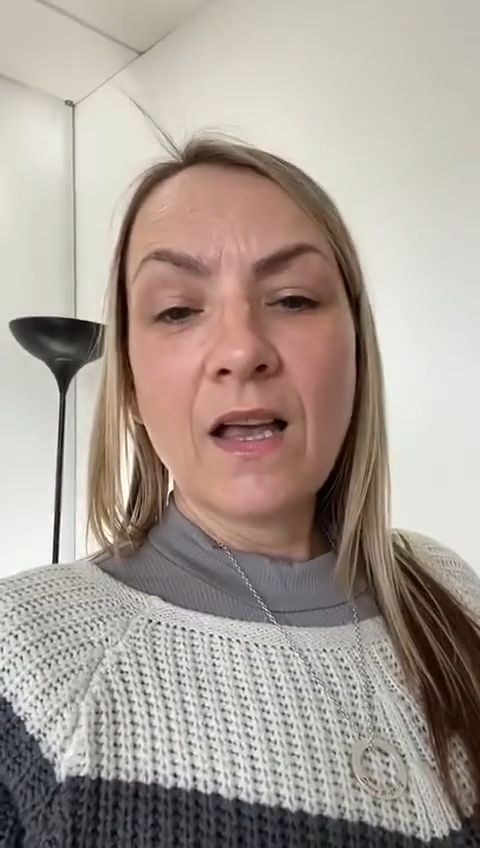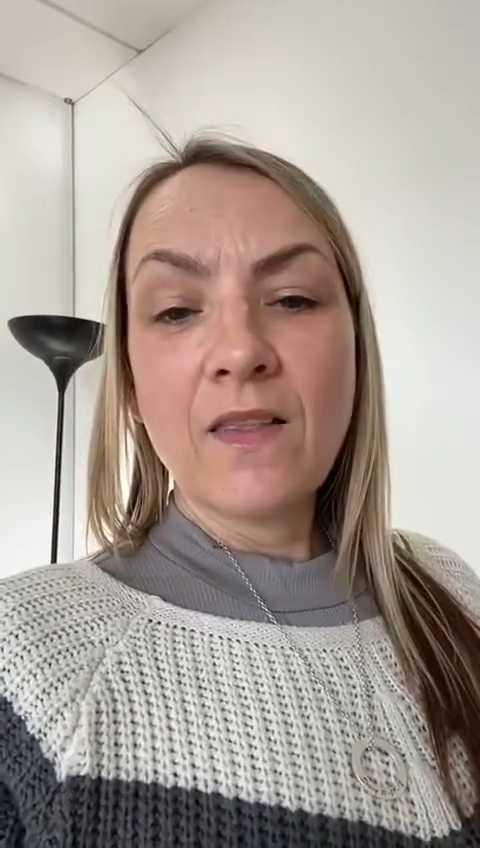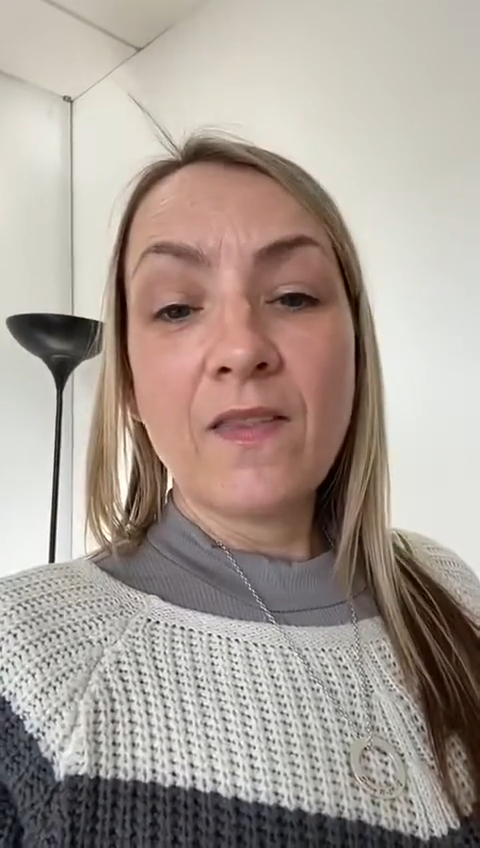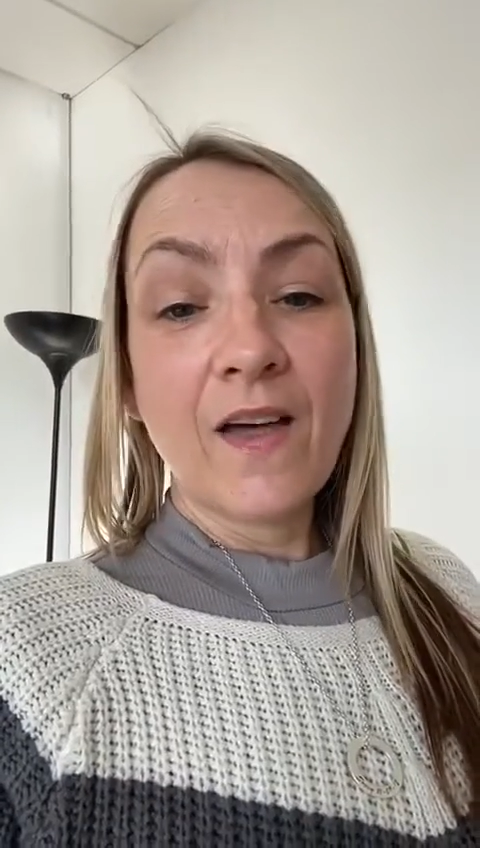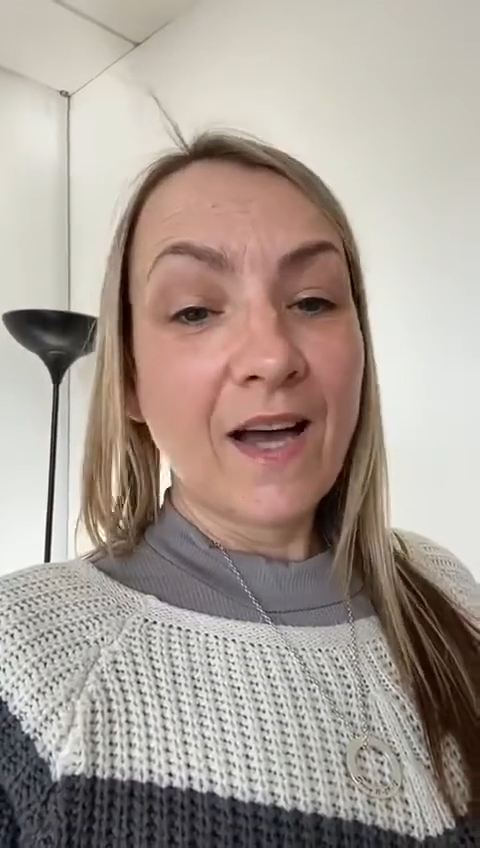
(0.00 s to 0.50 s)

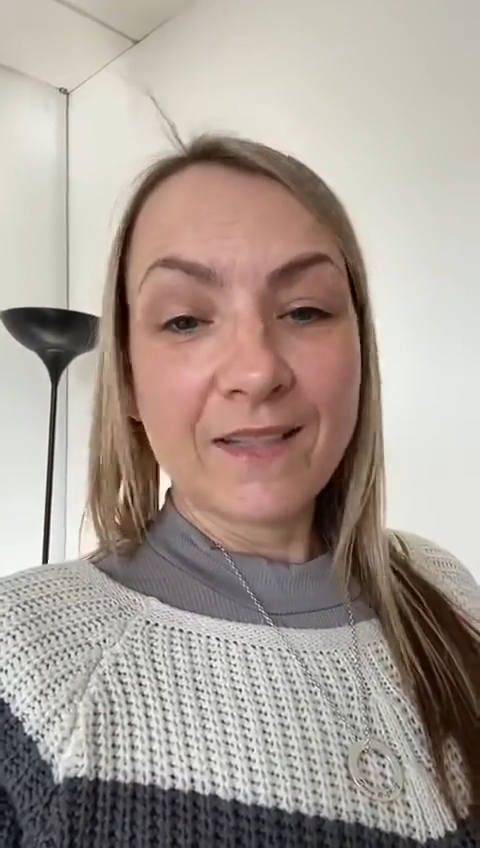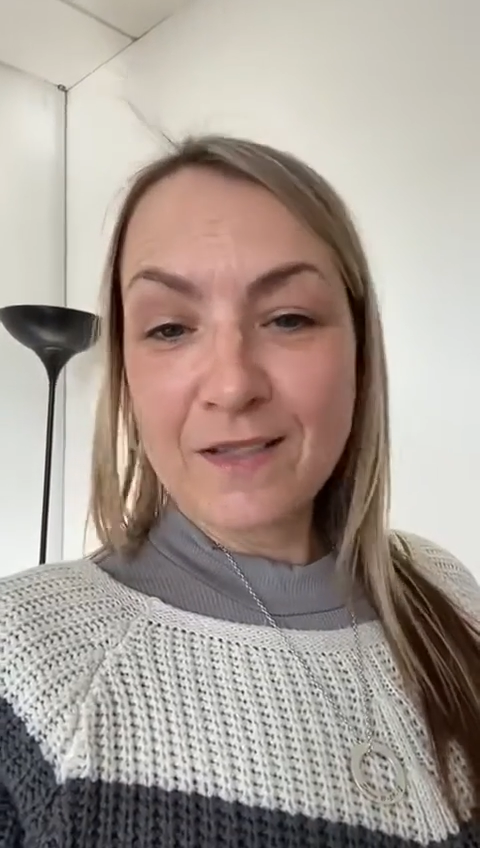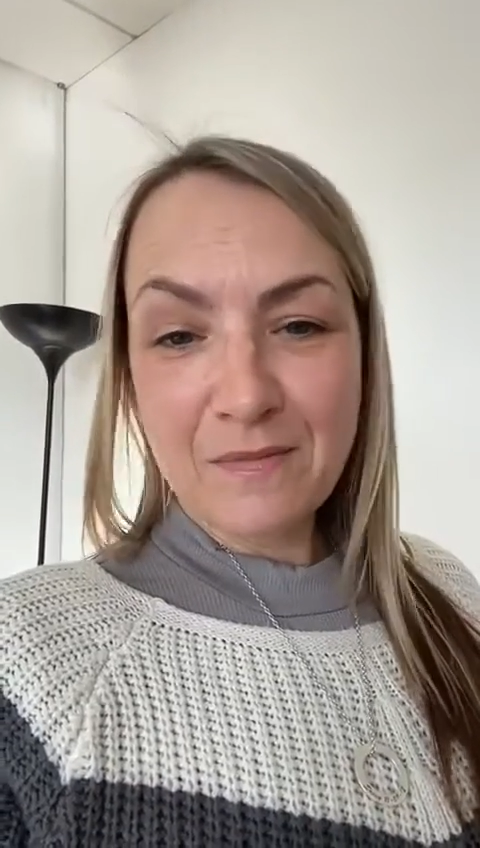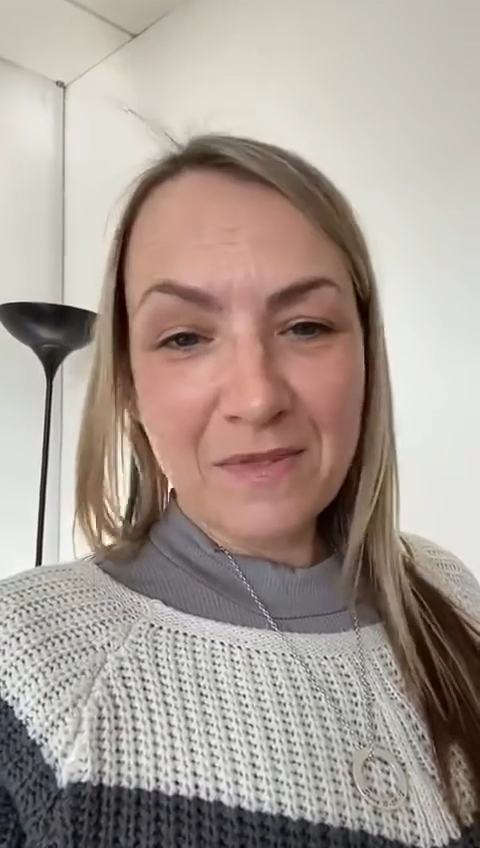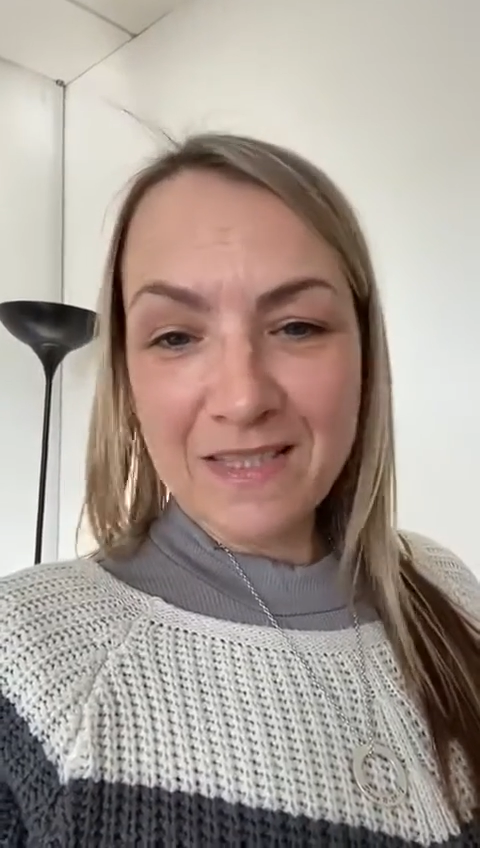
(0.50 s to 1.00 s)
that
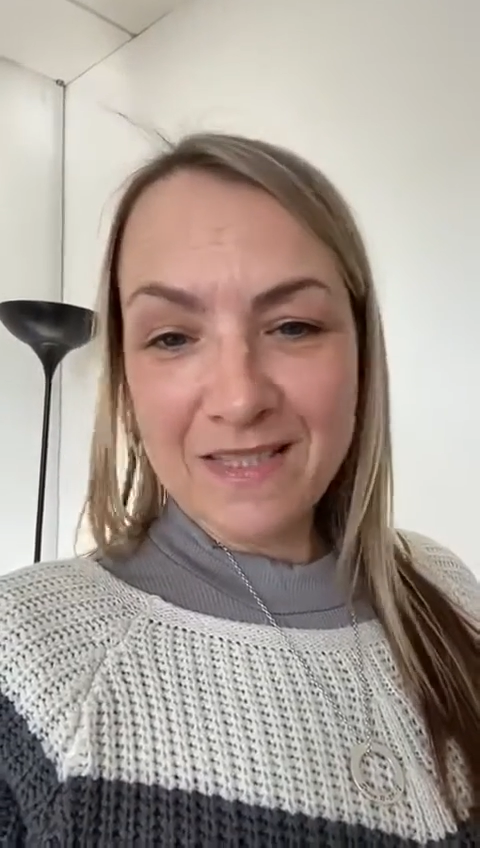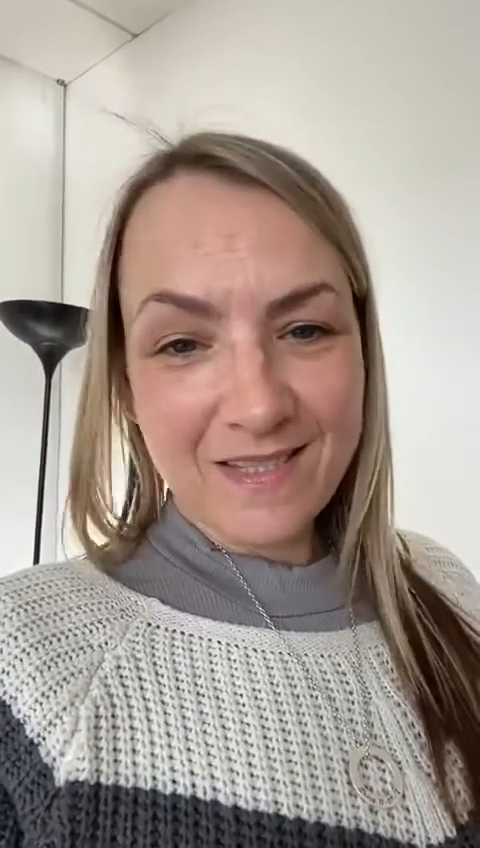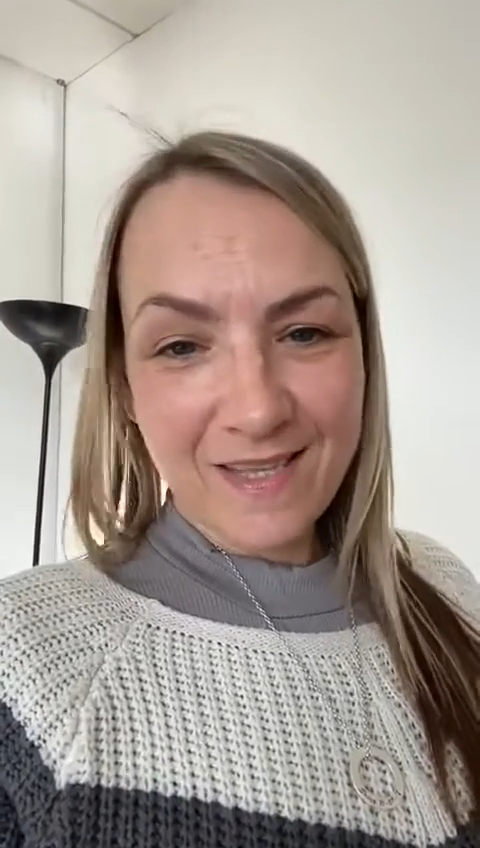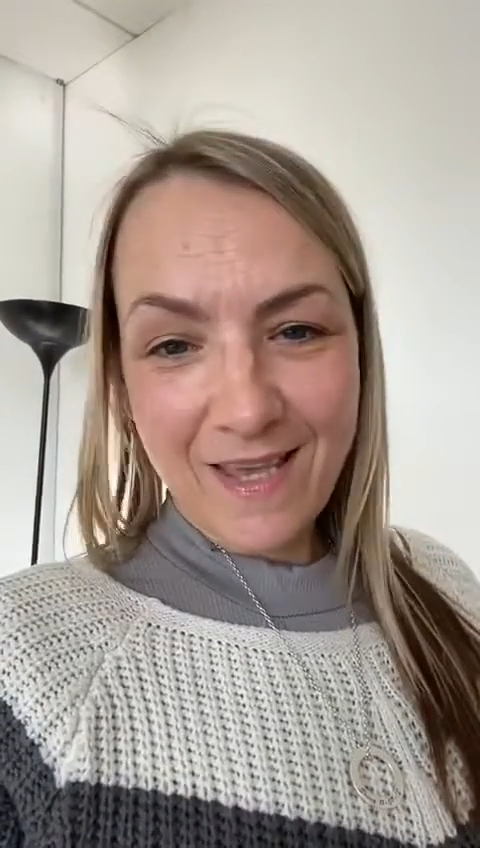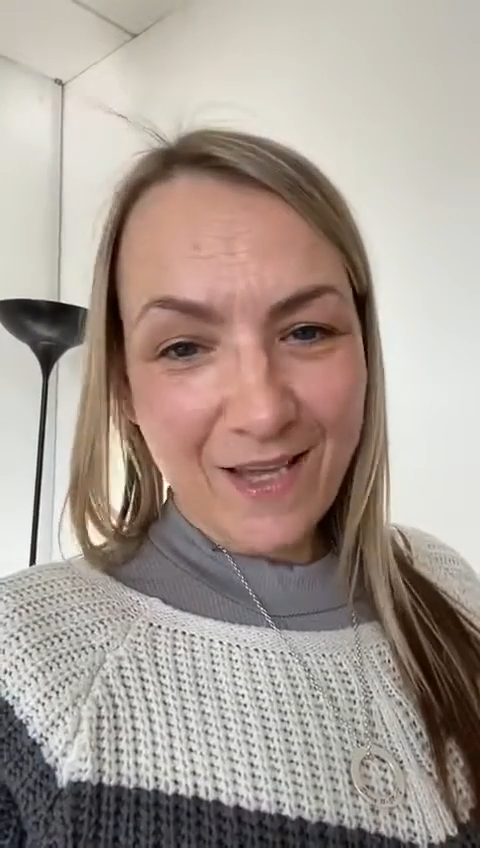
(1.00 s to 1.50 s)
doesn't mean to
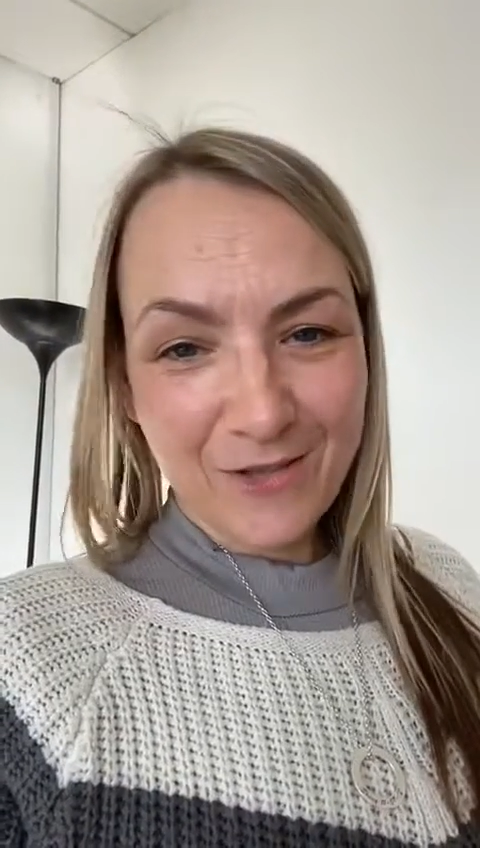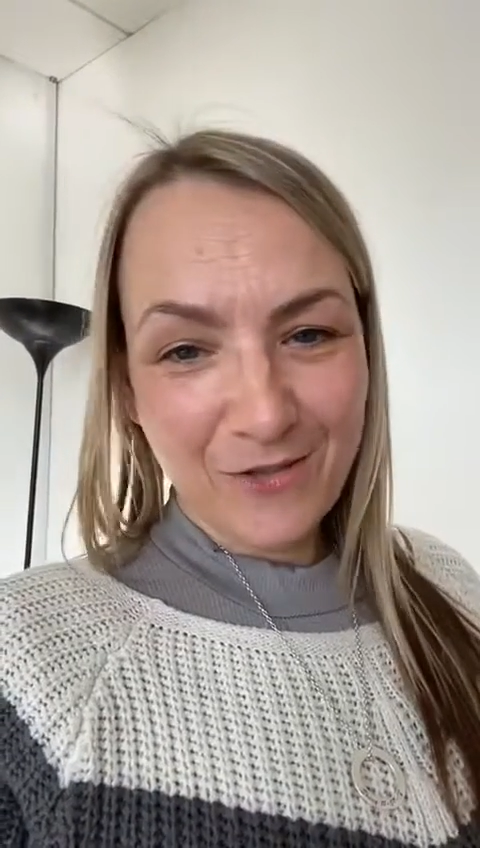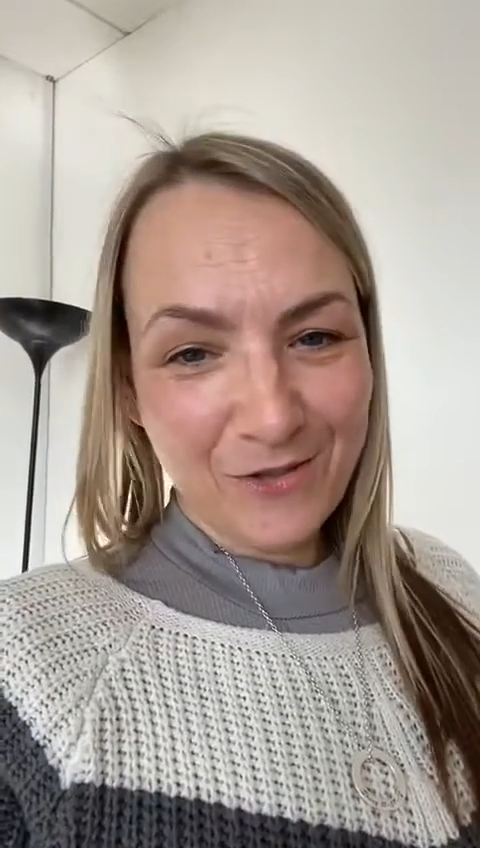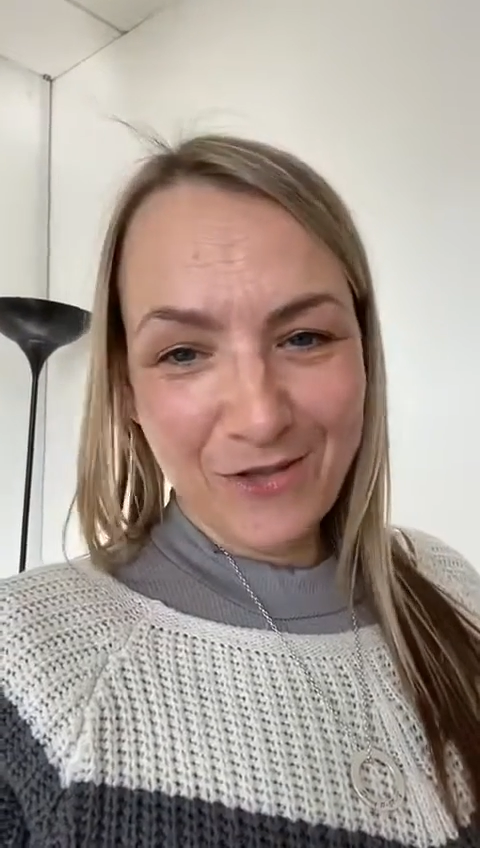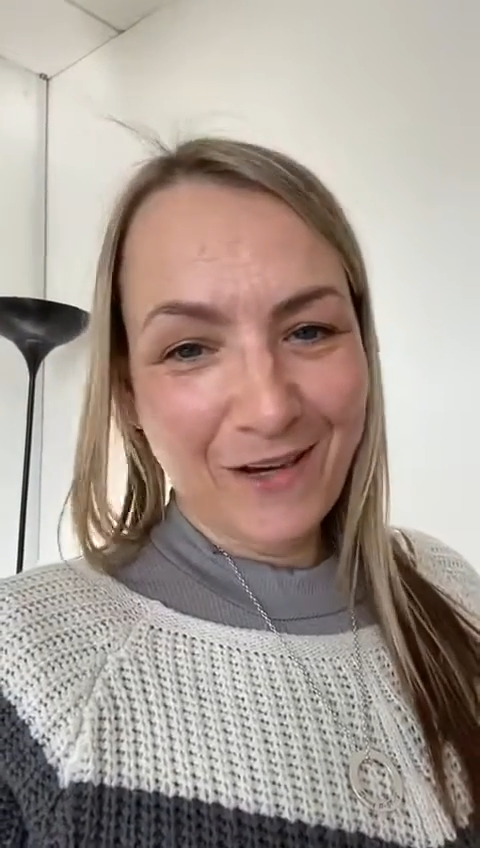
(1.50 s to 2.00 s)
say that's who
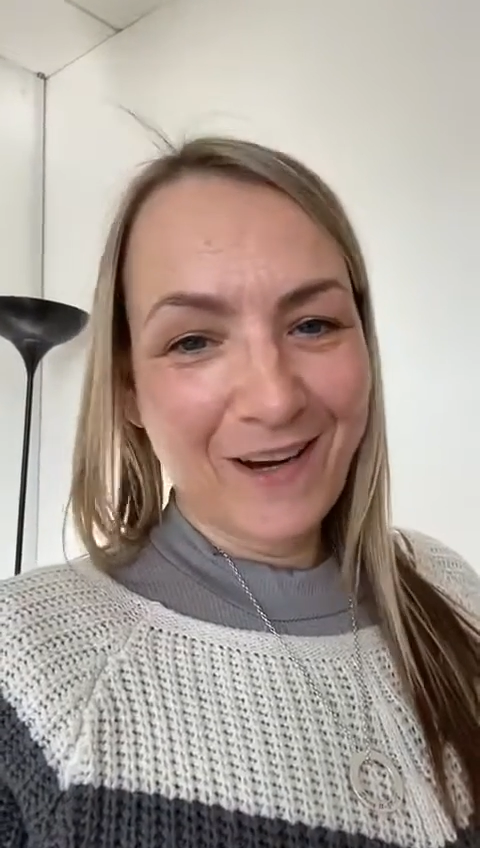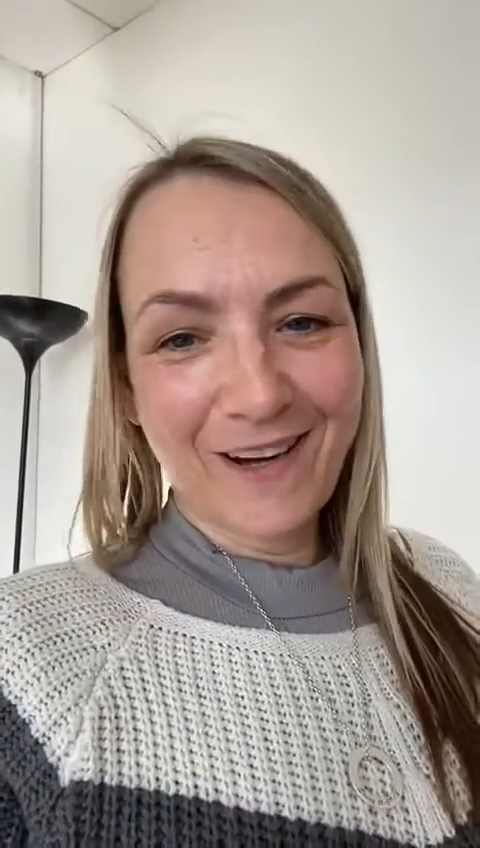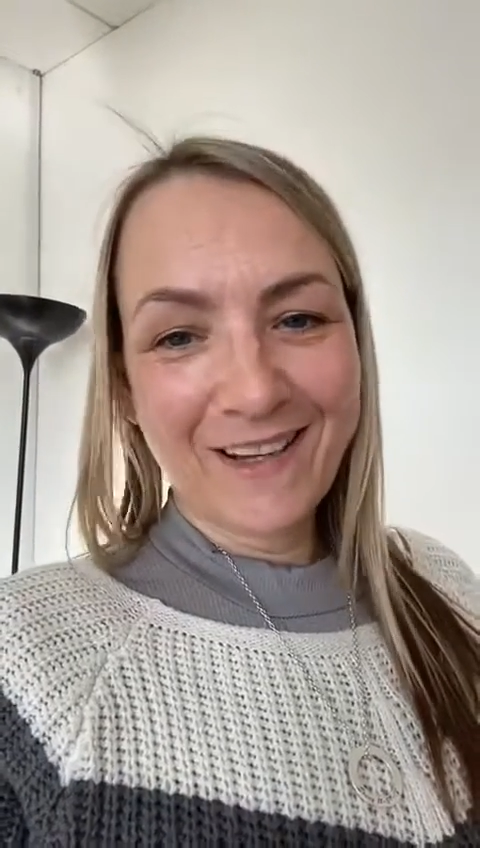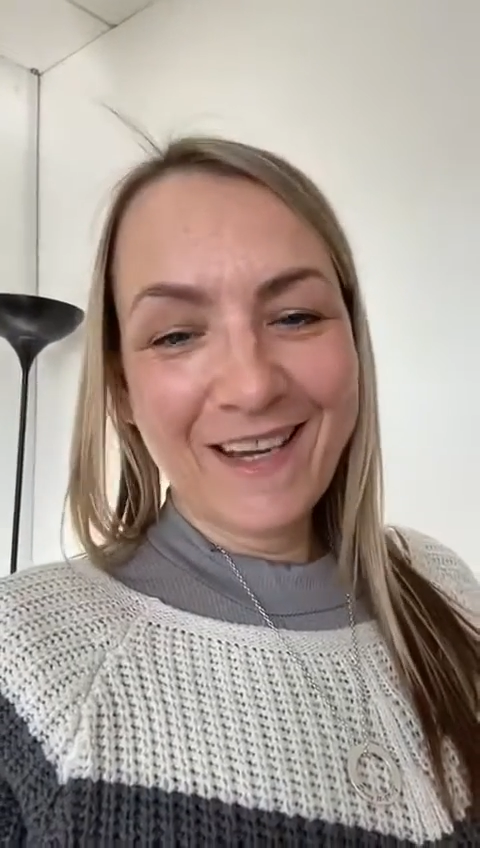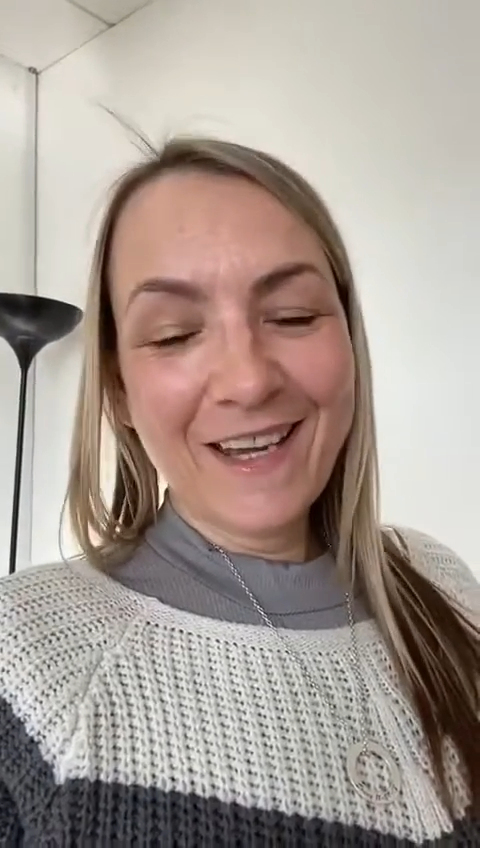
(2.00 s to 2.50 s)
you are.